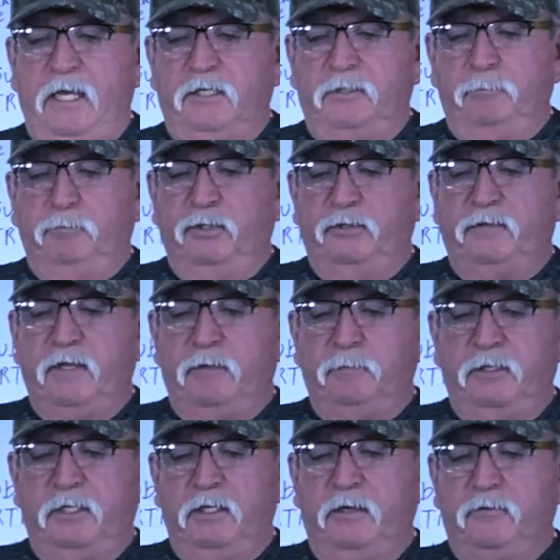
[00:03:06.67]
had to put
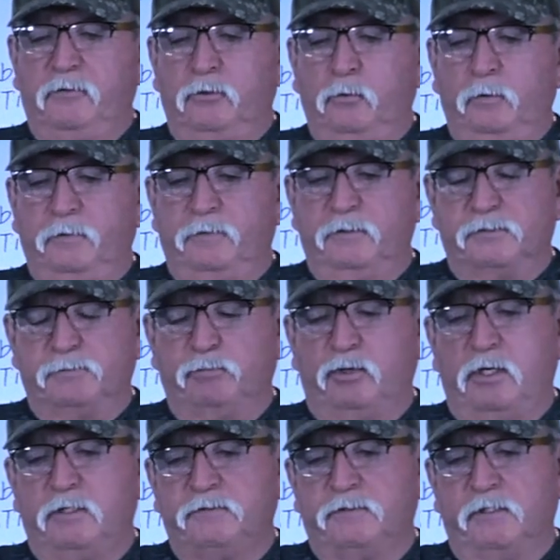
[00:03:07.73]
them together with this
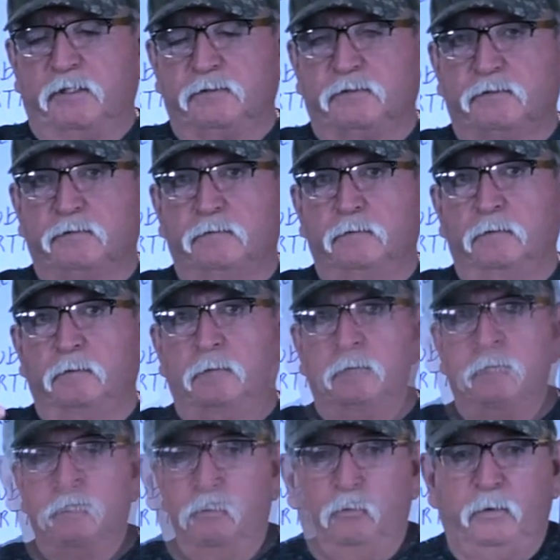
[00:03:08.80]
process.
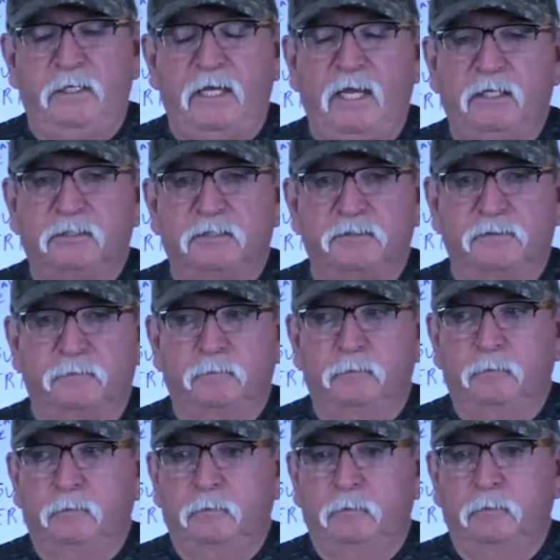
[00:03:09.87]
We had to
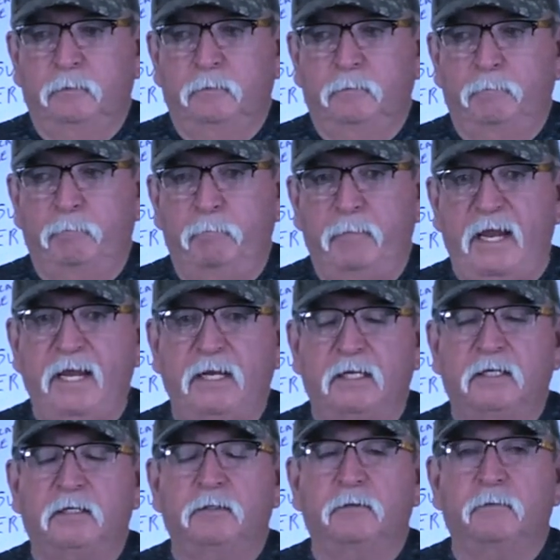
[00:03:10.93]
make